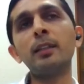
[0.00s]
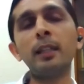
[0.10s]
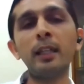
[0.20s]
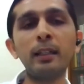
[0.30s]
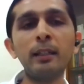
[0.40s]

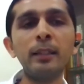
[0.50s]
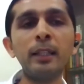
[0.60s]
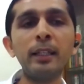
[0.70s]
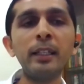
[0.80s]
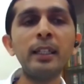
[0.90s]
their
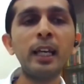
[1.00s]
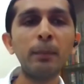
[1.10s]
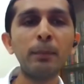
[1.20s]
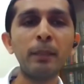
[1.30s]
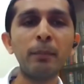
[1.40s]

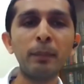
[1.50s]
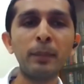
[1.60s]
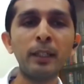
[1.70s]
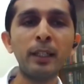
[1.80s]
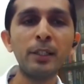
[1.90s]
ERP
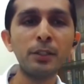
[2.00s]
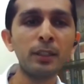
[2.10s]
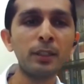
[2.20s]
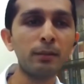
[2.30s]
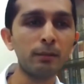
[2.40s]

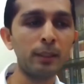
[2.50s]
implementation